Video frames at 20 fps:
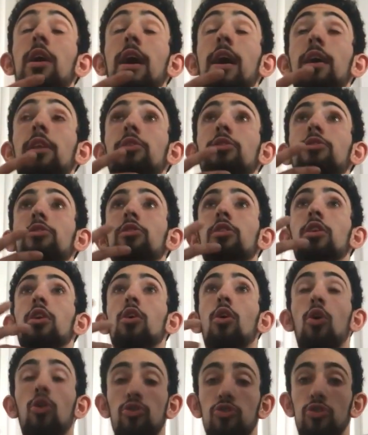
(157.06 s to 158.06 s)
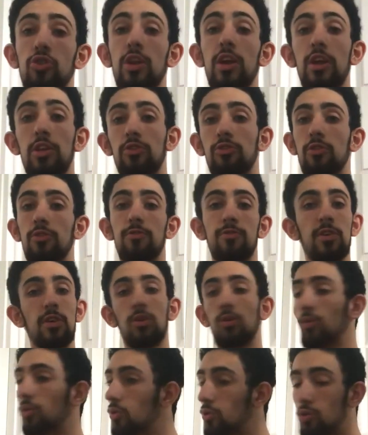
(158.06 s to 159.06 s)
and oxygen in. So
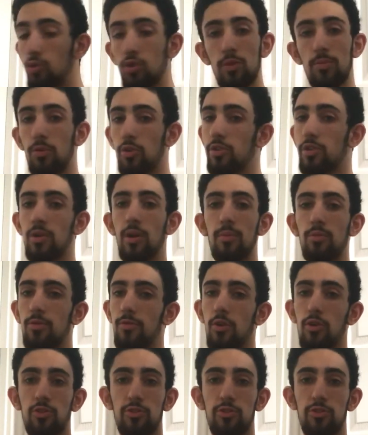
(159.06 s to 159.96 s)
fill all your body up with